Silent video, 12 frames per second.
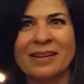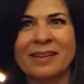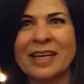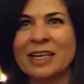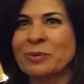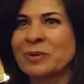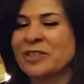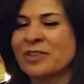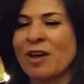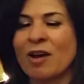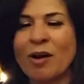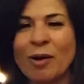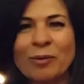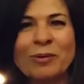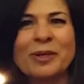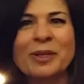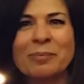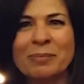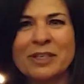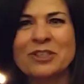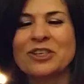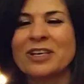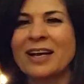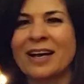That was the only
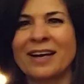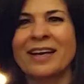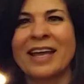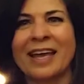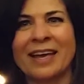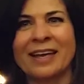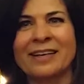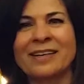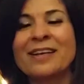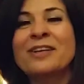mission I had,